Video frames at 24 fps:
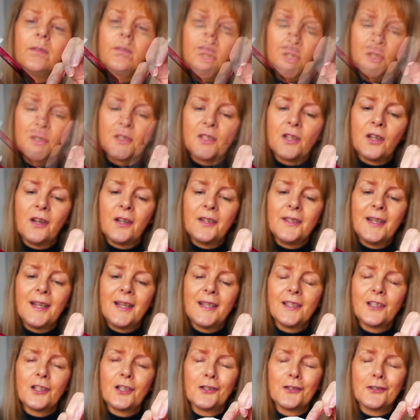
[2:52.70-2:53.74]
So it's got a
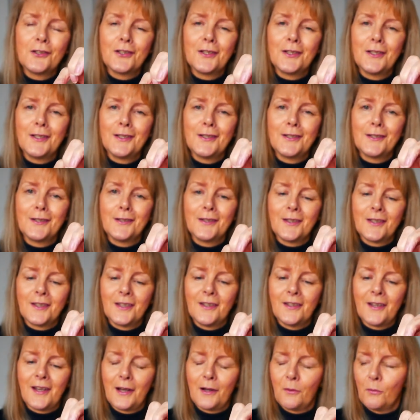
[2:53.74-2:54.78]
nice consistency,
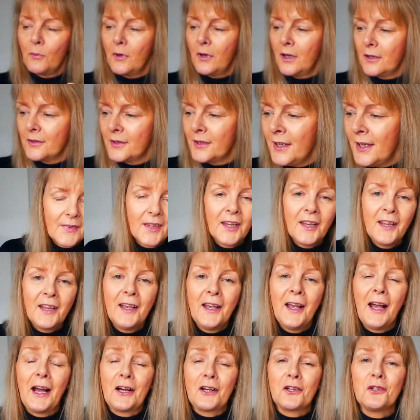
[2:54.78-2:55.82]
that one.
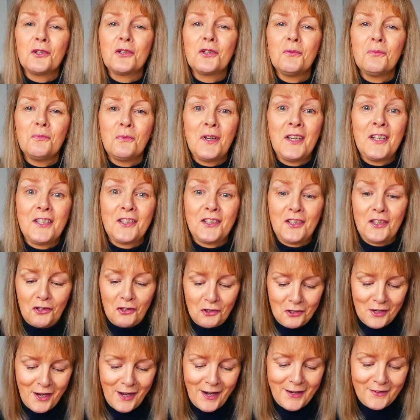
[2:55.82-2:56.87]
I couldn't wait to
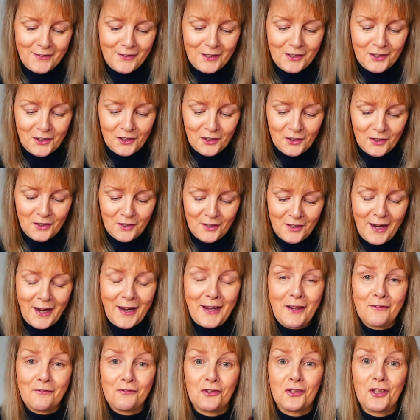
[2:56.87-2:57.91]
try this, so
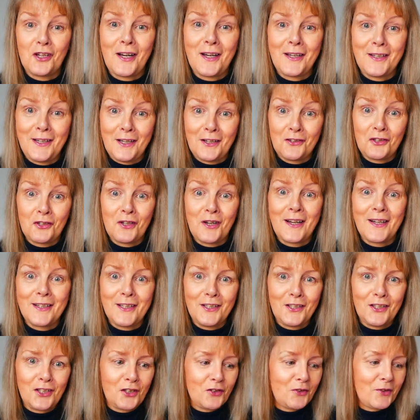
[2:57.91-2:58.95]
I tried
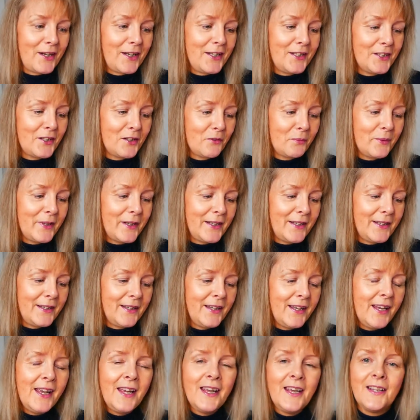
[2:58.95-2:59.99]
it straight
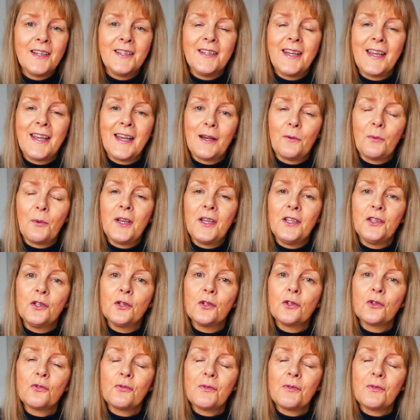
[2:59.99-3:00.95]
away. Now, it does